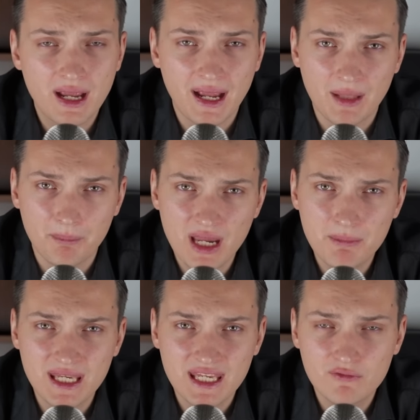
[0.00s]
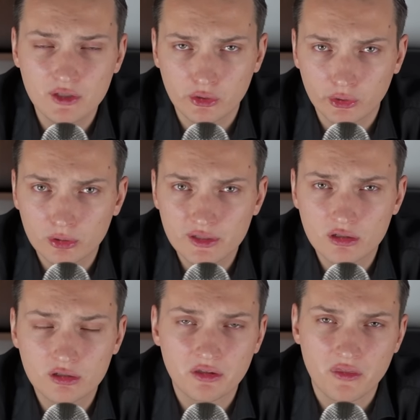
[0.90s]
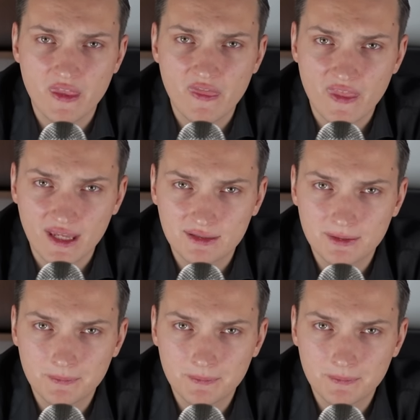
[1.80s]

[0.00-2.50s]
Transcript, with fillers: and maybe even earlier than that.